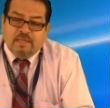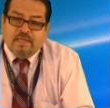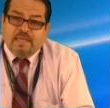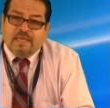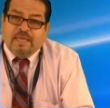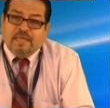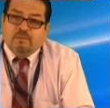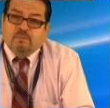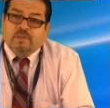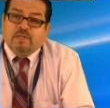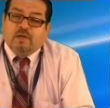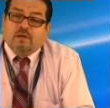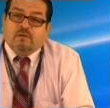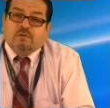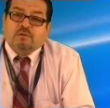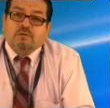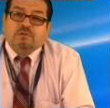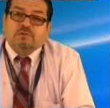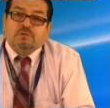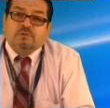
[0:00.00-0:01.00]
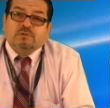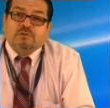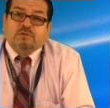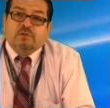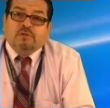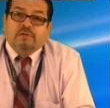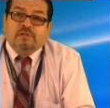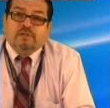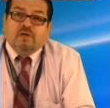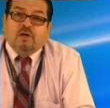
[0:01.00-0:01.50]
And we are also
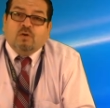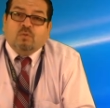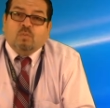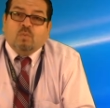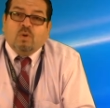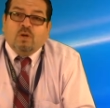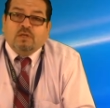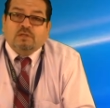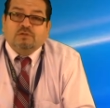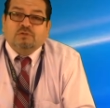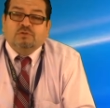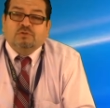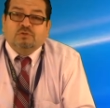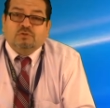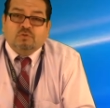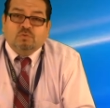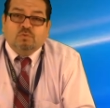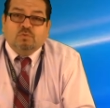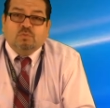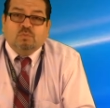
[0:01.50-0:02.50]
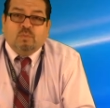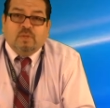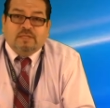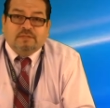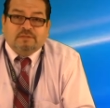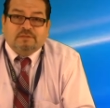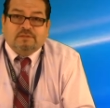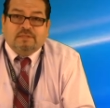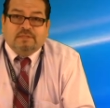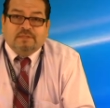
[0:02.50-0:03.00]
starting our walk to school
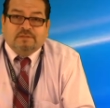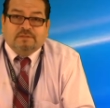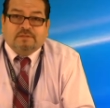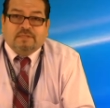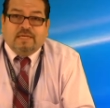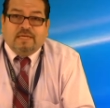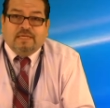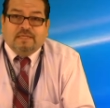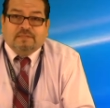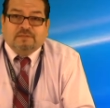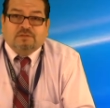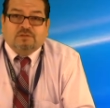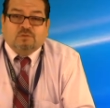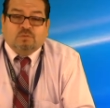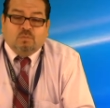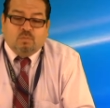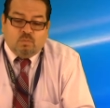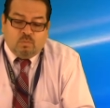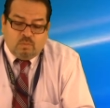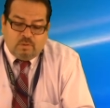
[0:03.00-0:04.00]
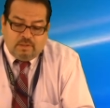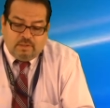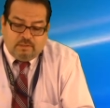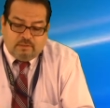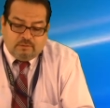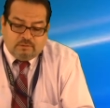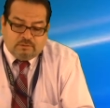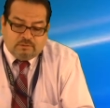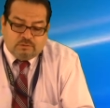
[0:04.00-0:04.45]
Wednesdays as well.